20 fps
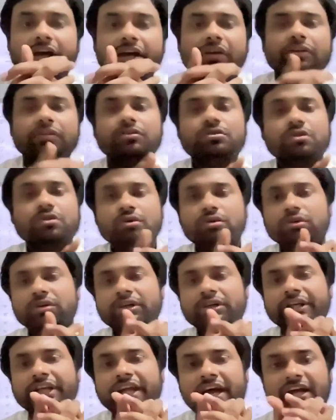
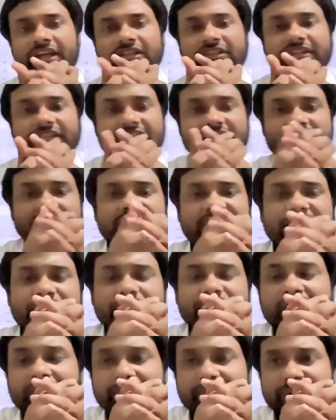So yeah, these are the
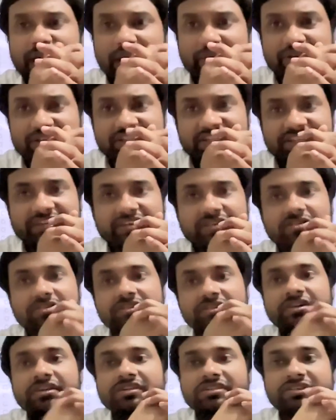different privacy
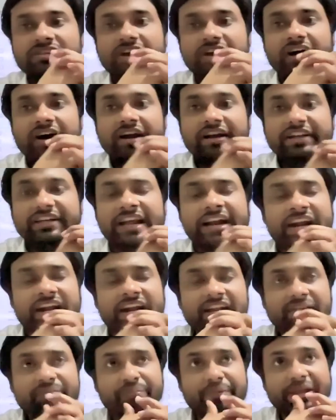concerns.
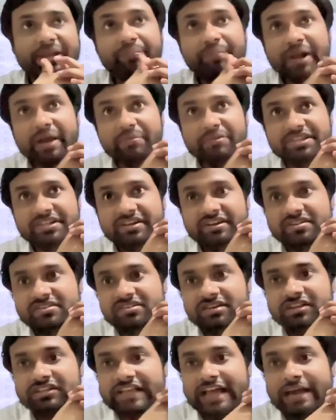Generally, main privacy
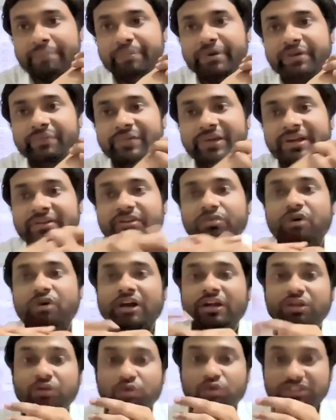concerns happen when you
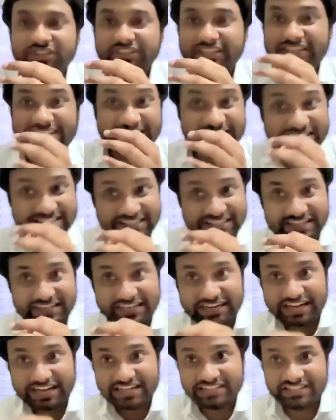are using the
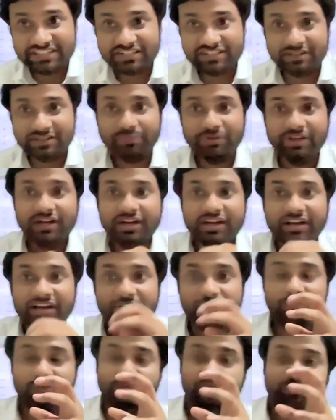decentralized system.
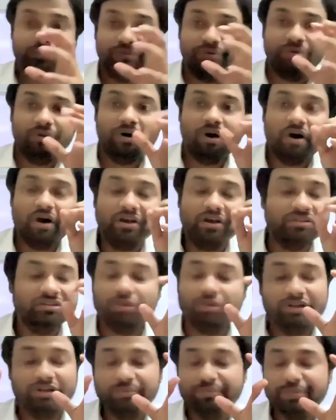
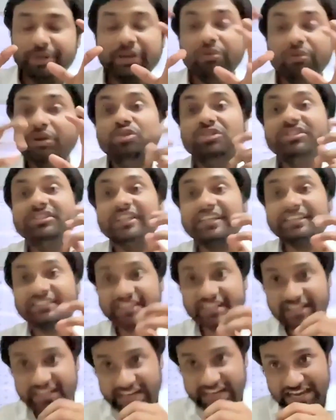Sorry, when you are using the
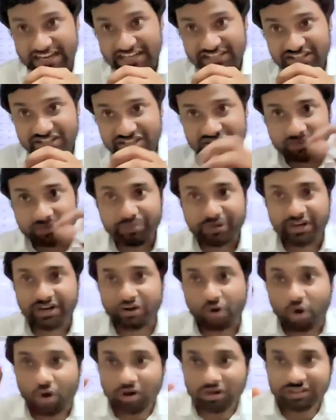centralized system
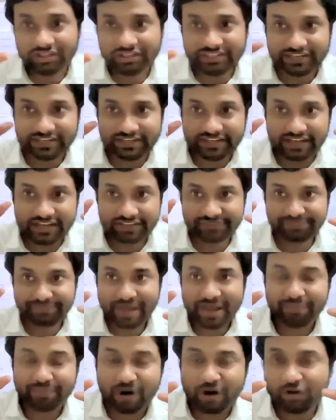where all the data is
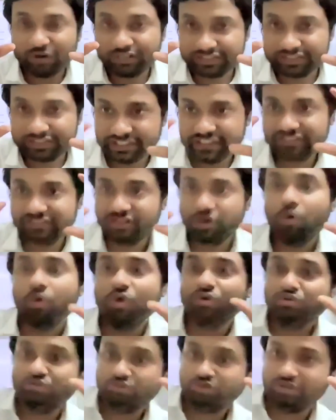mapped, all the things
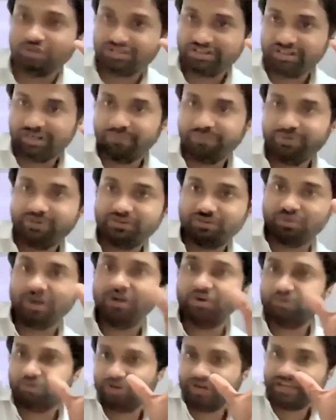goes to the server to
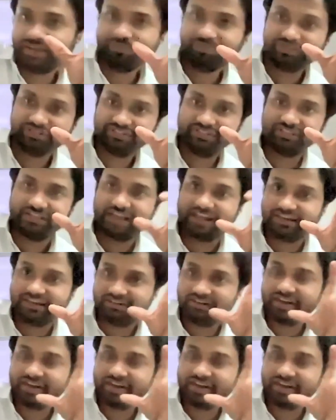control everything and